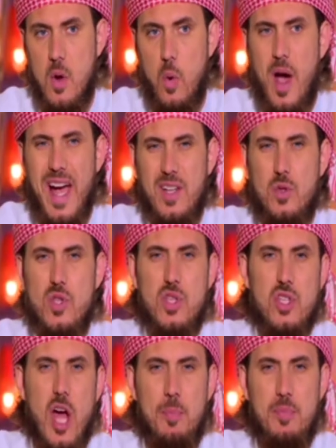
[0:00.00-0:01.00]
Why? To
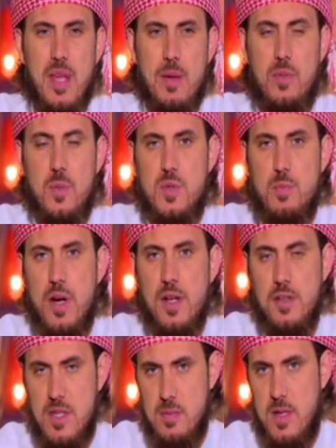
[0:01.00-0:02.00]
stop them from
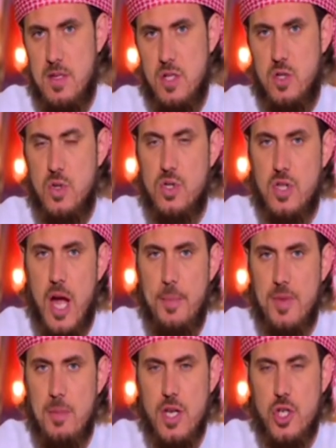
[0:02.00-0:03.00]
spreading this message, to
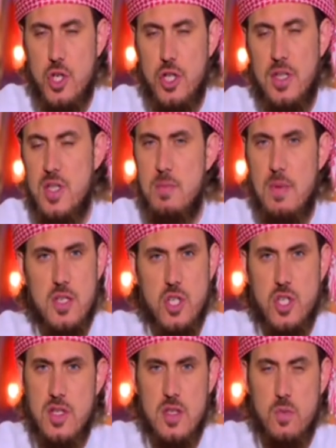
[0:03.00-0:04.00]
stop them, make sure that this
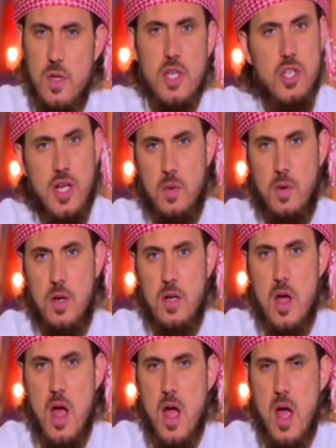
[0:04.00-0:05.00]
message doesn't reach anyone.
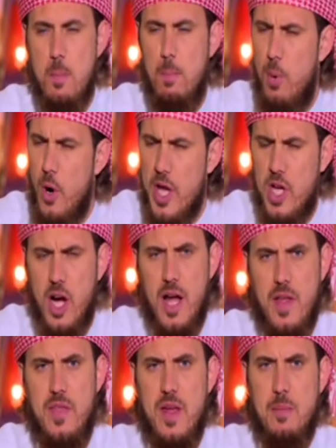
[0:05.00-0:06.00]

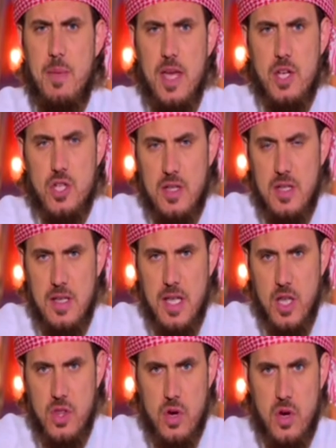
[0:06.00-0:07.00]
Boycott them, make sure that
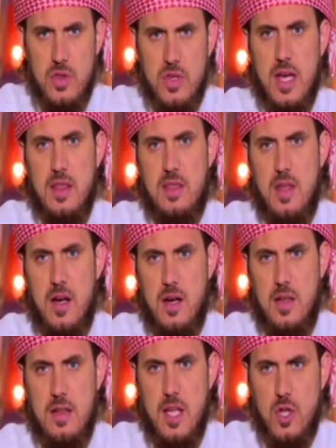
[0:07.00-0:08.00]
they don't get there,
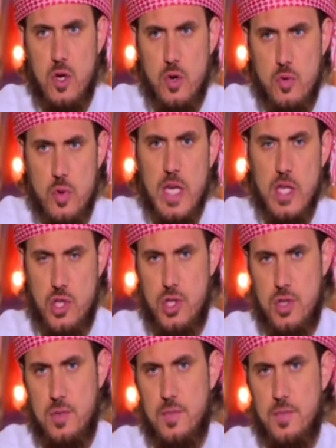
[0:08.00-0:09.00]
that they don't
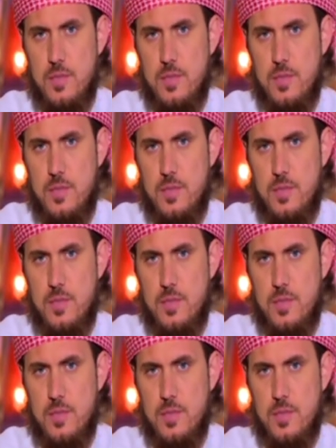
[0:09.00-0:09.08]
reach.